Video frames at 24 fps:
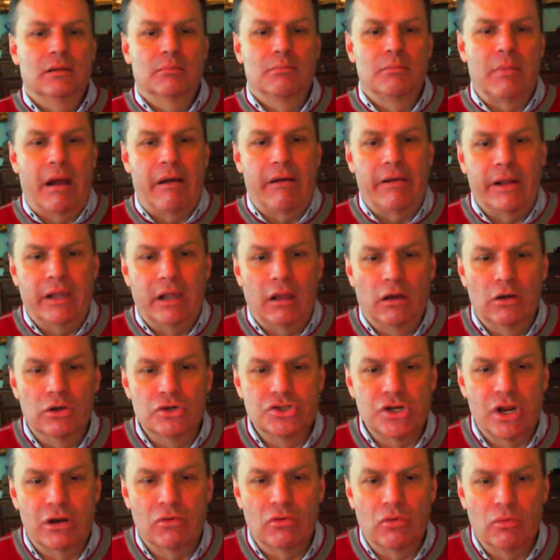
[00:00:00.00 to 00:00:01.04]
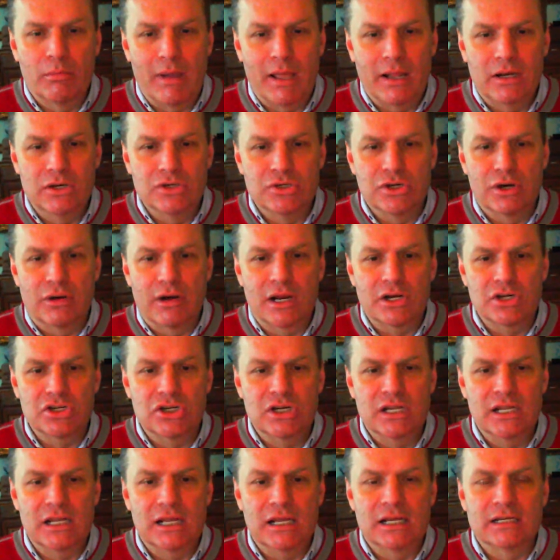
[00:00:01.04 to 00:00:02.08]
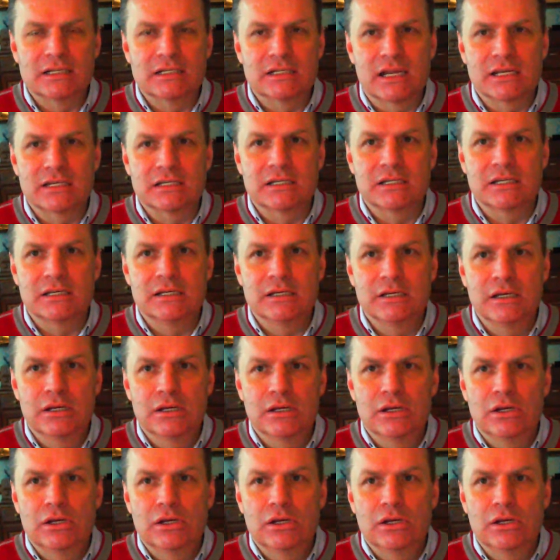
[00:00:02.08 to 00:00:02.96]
Marek, our general manager, actually attested